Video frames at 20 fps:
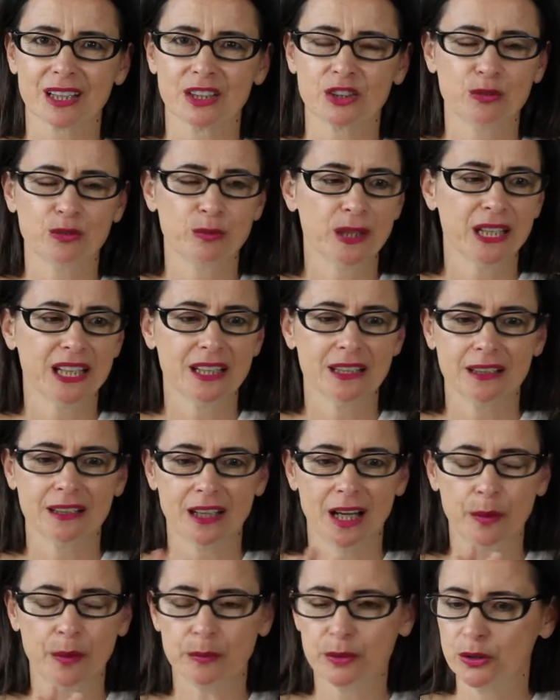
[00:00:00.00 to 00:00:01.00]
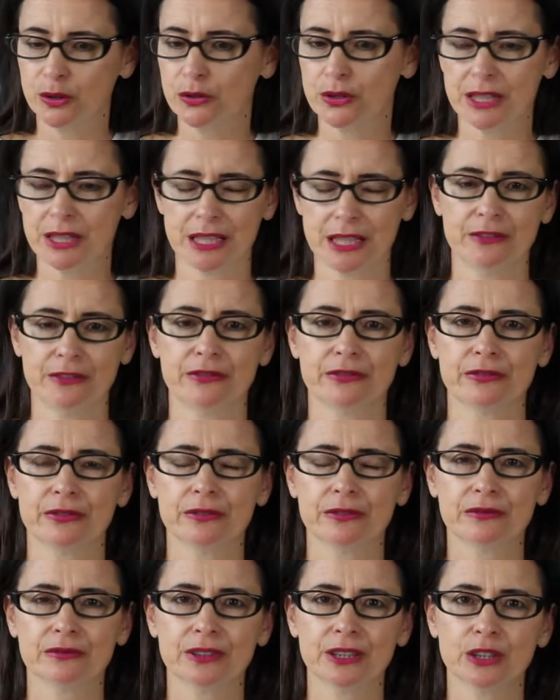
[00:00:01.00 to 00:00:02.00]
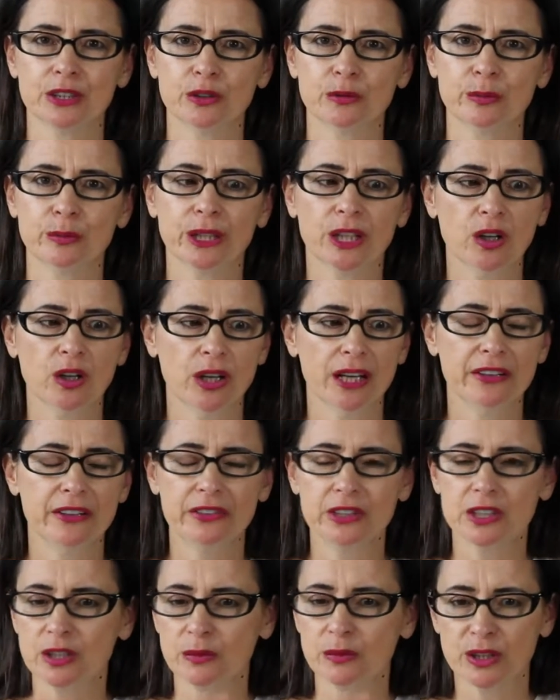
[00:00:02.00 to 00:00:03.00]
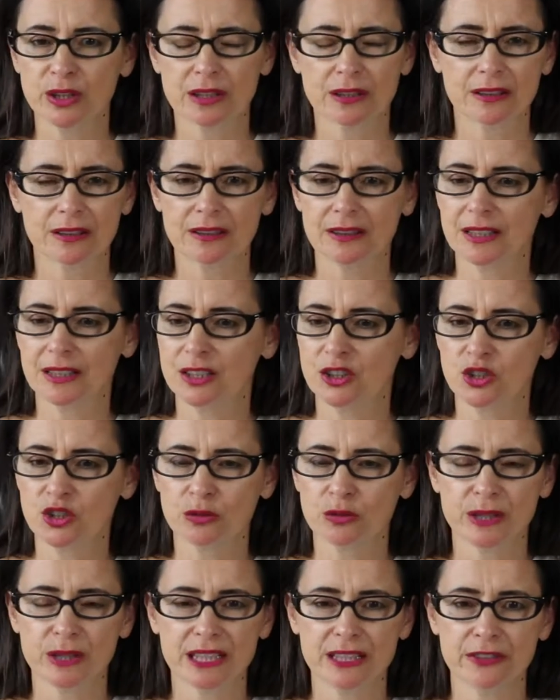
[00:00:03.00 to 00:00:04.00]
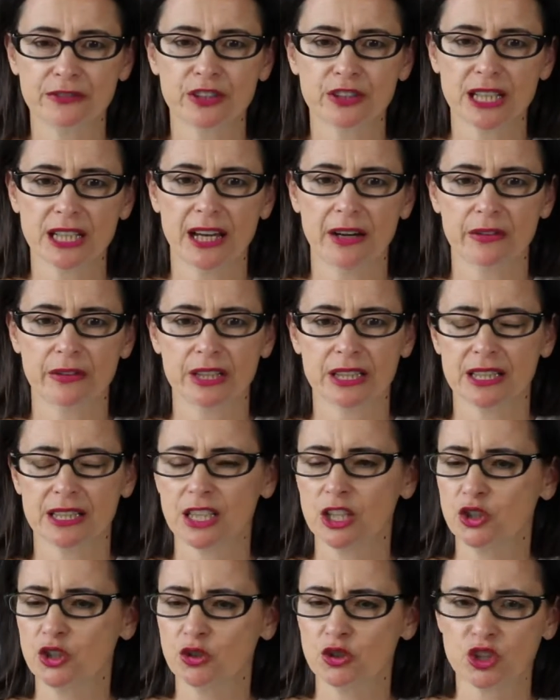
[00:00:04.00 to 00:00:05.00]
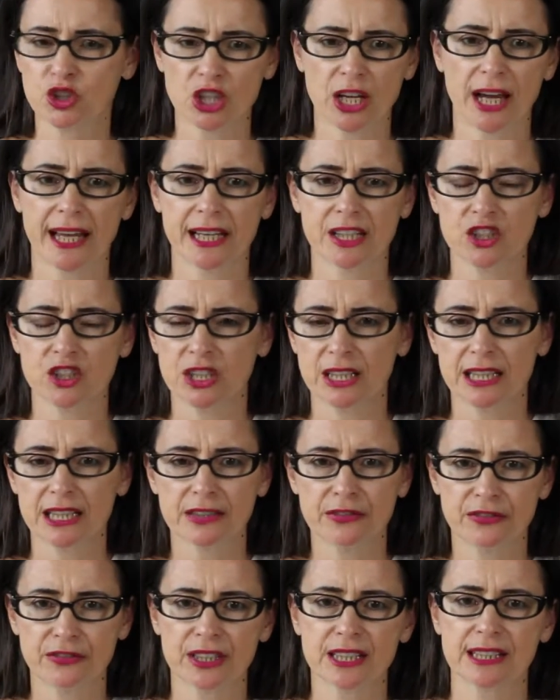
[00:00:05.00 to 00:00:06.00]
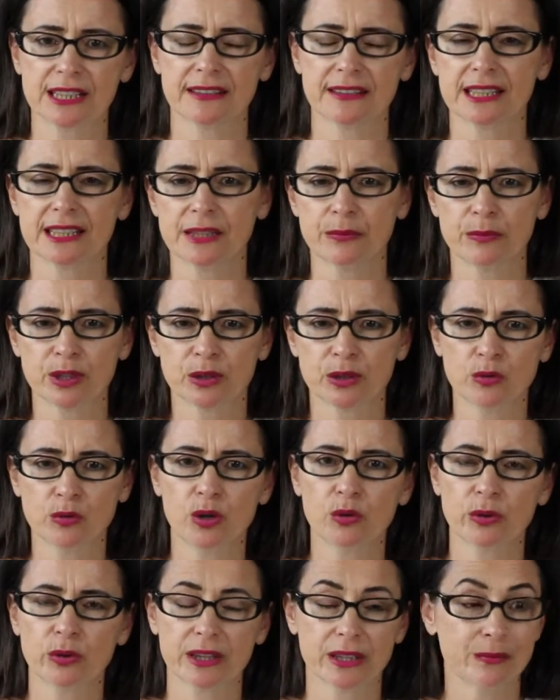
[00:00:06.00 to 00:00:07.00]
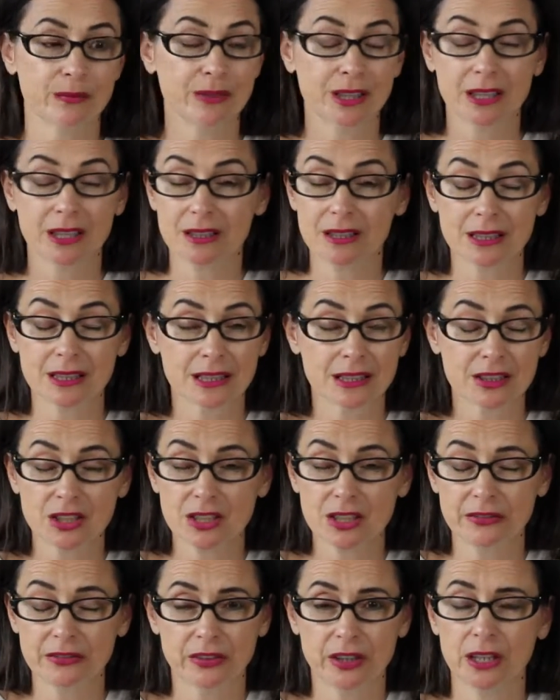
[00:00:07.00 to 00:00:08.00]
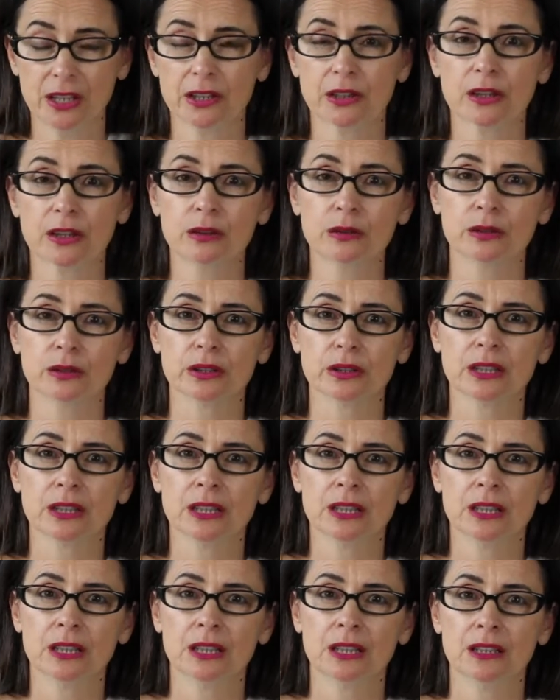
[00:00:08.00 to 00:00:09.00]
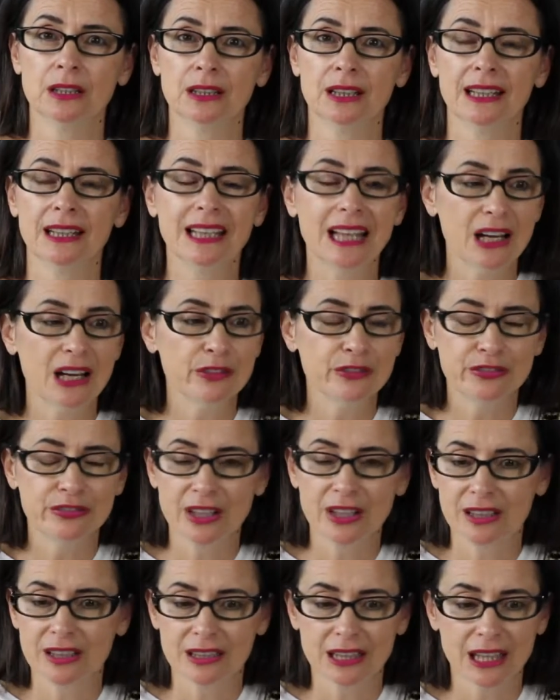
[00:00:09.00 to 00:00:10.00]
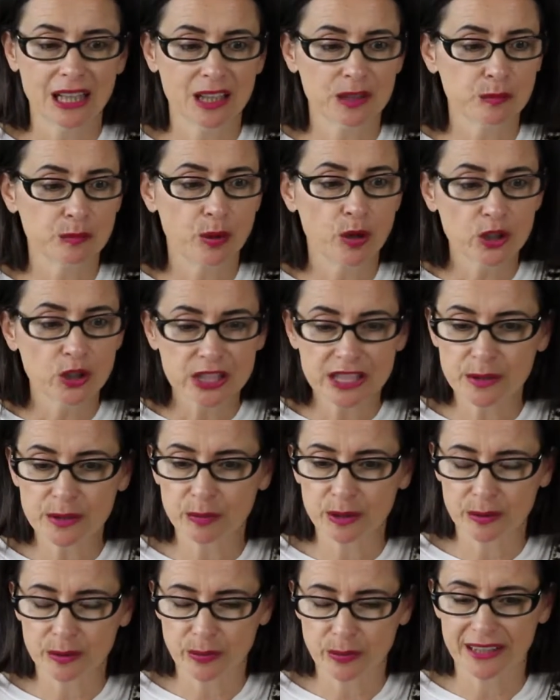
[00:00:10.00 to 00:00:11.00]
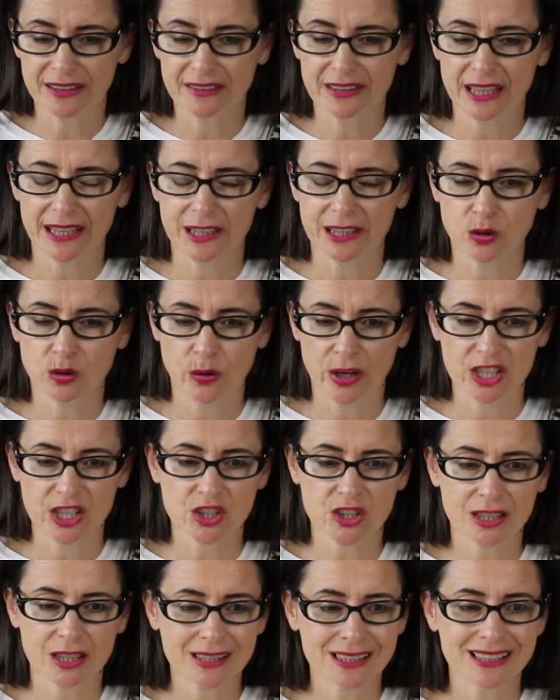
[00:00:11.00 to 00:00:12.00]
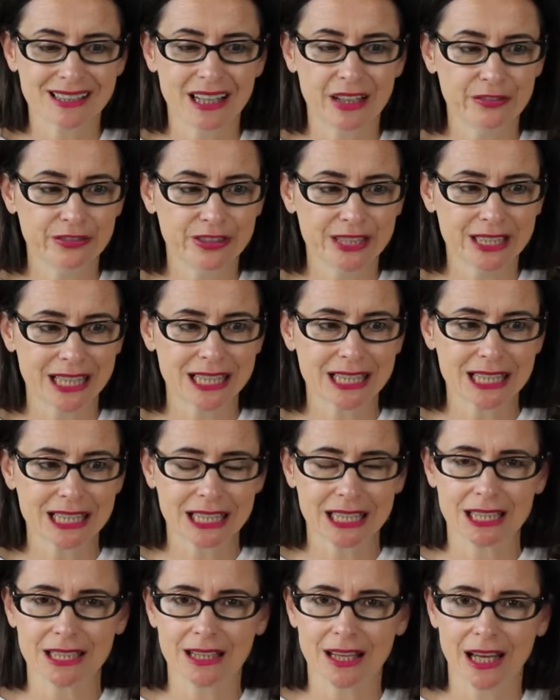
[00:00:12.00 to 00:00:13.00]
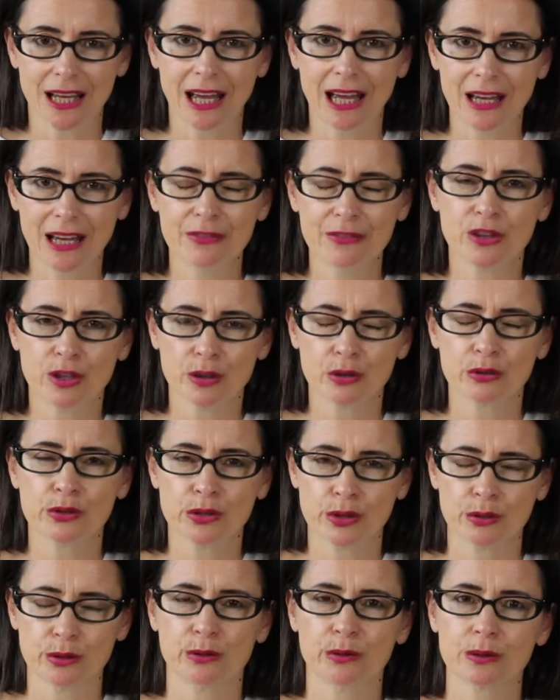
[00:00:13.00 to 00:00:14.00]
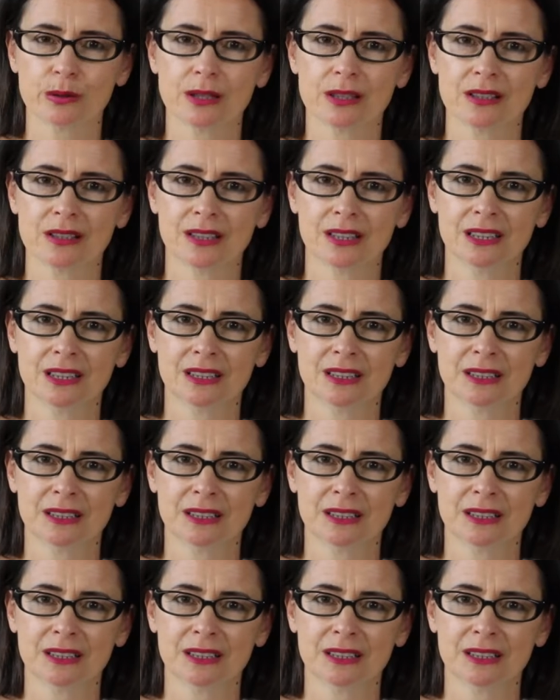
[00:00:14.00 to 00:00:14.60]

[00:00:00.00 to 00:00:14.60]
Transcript: You're being abusive. Because every time you think that he should be different to how he is, he should change, he needs fixing, there's something wrong with him, it's just a violent thought. Love can't possibly be in that equation, because love doesn't have those thoughts.